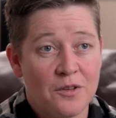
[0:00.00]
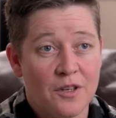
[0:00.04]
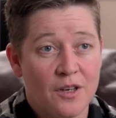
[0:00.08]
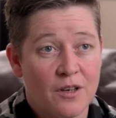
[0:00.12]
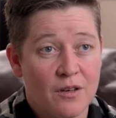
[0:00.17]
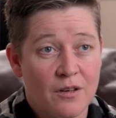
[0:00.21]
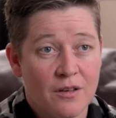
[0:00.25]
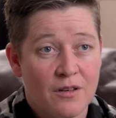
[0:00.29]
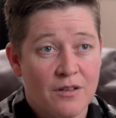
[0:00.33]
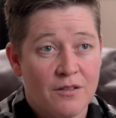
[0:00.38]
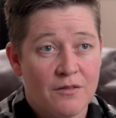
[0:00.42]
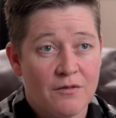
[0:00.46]

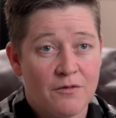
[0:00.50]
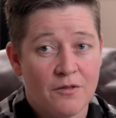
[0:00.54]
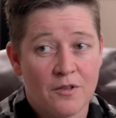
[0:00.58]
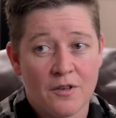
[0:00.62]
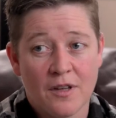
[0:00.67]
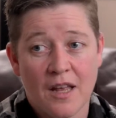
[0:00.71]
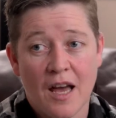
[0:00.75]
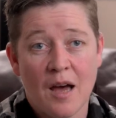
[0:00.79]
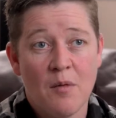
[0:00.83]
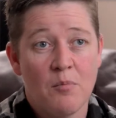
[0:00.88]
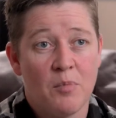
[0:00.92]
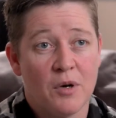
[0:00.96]
there for
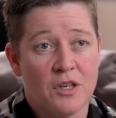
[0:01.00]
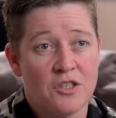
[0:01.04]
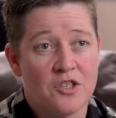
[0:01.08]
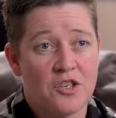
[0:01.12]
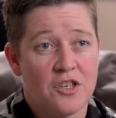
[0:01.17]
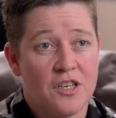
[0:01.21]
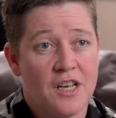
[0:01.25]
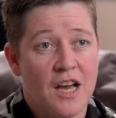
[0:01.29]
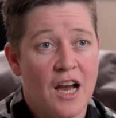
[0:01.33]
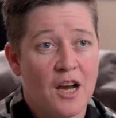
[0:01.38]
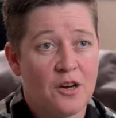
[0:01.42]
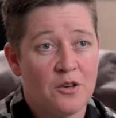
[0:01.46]
that bunch
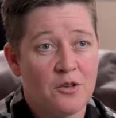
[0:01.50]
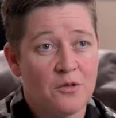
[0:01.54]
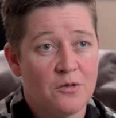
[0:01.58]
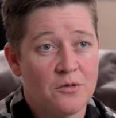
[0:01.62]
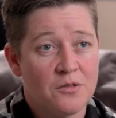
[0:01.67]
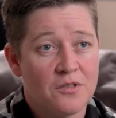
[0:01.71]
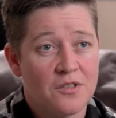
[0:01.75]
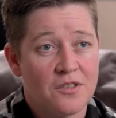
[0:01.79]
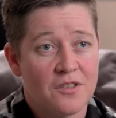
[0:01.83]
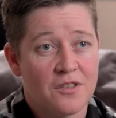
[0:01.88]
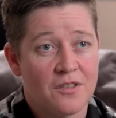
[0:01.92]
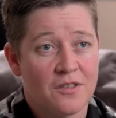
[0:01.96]
of
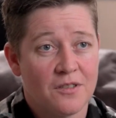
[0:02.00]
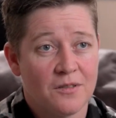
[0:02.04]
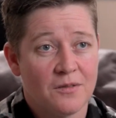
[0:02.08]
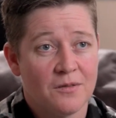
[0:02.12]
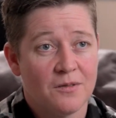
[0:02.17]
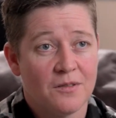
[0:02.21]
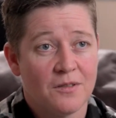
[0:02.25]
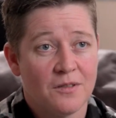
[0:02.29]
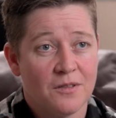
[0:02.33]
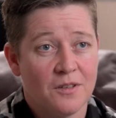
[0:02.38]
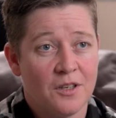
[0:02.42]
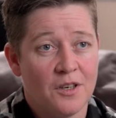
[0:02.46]
yahoos to,
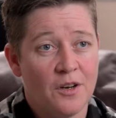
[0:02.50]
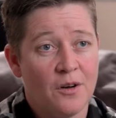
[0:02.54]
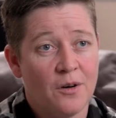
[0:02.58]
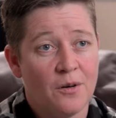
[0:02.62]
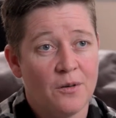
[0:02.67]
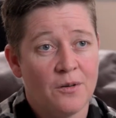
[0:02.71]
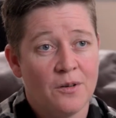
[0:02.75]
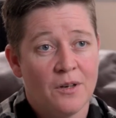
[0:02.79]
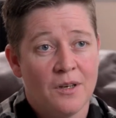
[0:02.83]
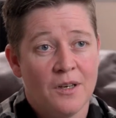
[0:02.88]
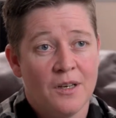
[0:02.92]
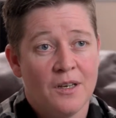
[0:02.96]
you
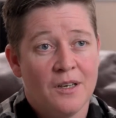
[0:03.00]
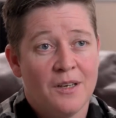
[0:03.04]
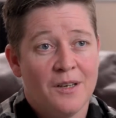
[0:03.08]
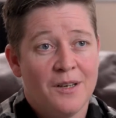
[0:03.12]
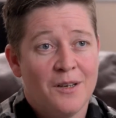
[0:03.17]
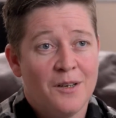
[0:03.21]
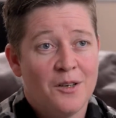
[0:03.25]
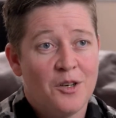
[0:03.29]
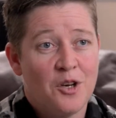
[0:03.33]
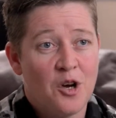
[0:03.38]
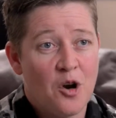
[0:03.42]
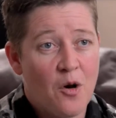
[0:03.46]
know,
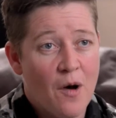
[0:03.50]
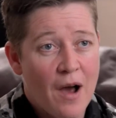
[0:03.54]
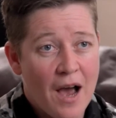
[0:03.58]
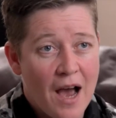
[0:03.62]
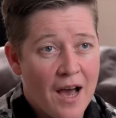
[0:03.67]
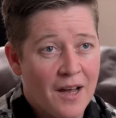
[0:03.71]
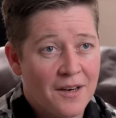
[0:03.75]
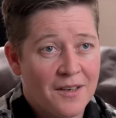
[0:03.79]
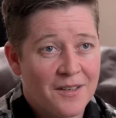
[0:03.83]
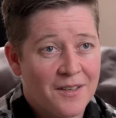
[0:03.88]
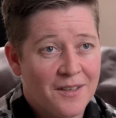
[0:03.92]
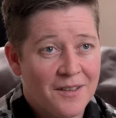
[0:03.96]
go
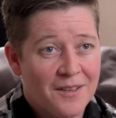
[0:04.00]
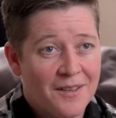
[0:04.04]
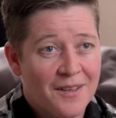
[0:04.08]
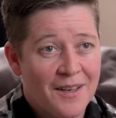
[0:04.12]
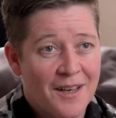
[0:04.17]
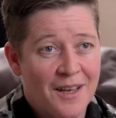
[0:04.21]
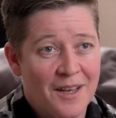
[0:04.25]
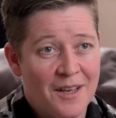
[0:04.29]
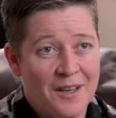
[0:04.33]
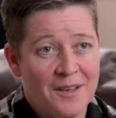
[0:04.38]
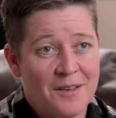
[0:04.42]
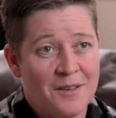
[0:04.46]
at
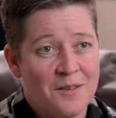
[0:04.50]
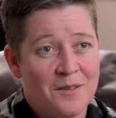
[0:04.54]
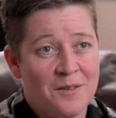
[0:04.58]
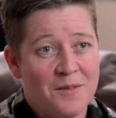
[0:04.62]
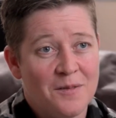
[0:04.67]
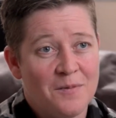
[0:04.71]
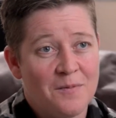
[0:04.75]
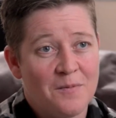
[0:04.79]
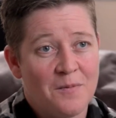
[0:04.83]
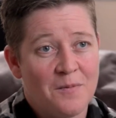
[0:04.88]
and